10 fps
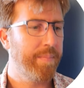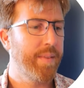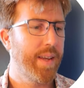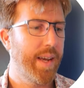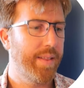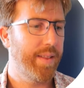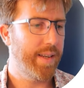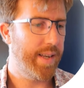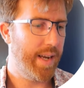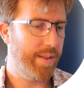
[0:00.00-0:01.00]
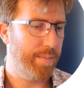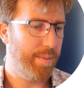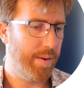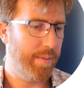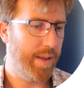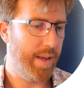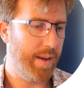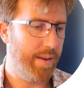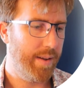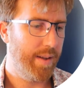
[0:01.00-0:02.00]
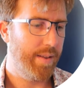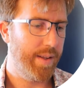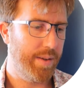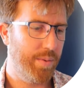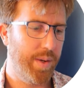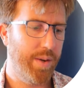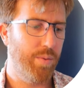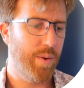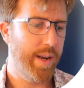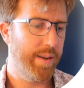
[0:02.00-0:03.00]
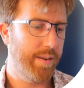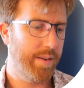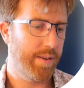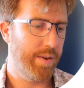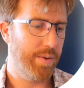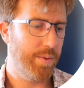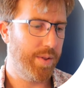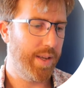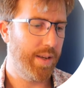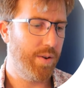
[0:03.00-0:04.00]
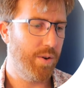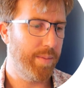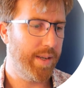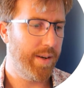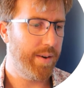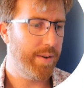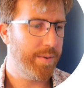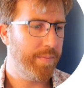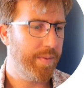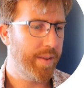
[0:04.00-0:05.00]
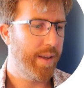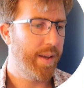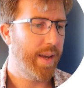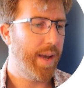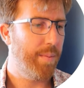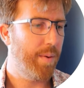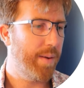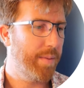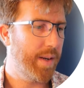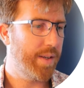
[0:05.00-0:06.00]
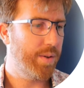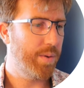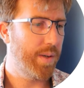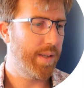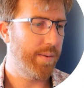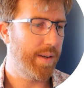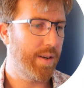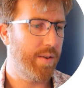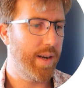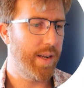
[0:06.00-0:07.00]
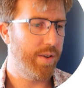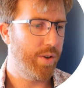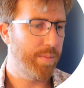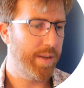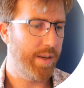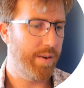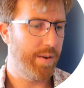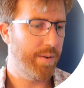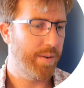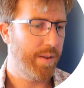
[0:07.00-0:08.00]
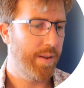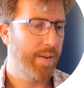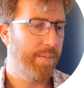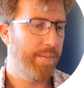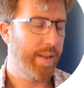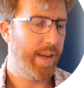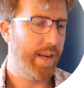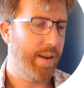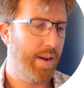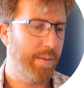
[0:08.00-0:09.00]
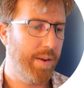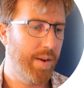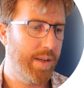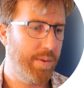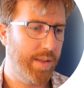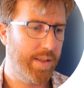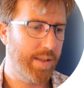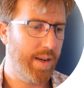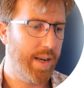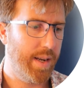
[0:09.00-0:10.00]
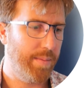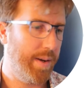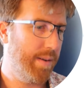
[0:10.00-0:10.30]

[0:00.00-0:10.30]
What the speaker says: and then down the bottom here, there's a weird red circle thing called material. And what I'm going to do is I'm going to create a new material, and I'm going to assign, I might,